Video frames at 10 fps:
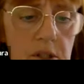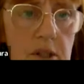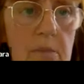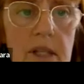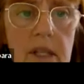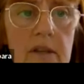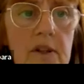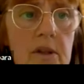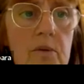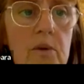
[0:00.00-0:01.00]
that many of
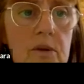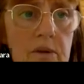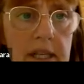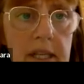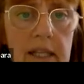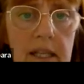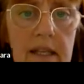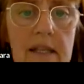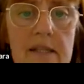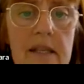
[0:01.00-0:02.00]
you will
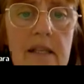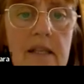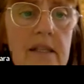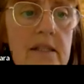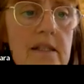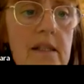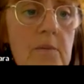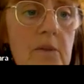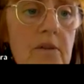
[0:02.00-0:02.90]
recognize some of